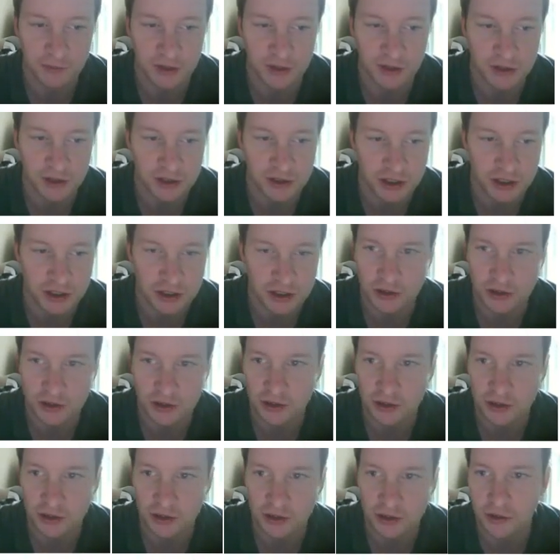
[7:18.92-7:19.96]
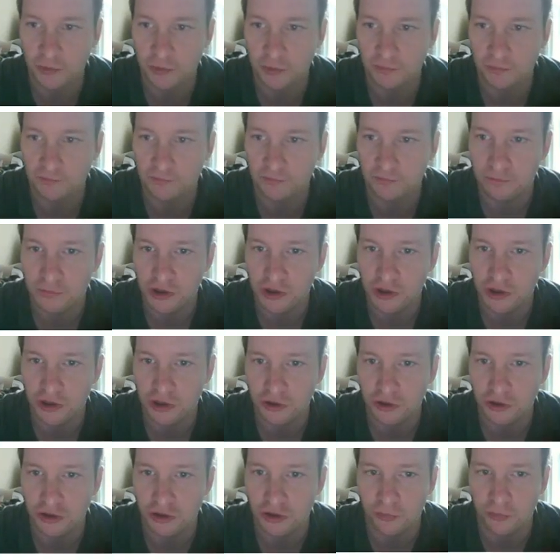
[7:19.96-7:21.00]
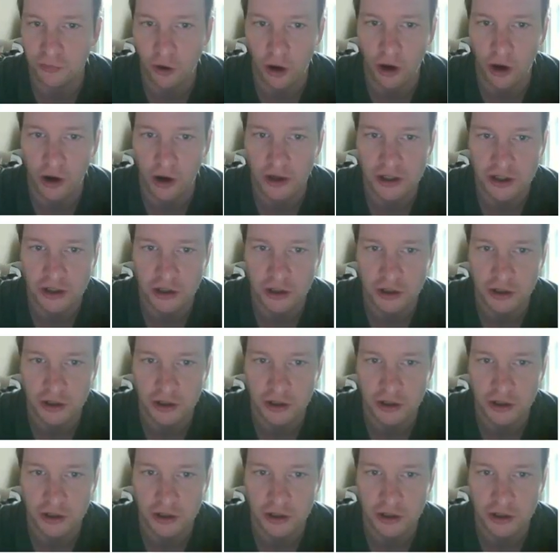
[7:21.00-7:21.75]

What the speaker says: because it's, too broad. It's going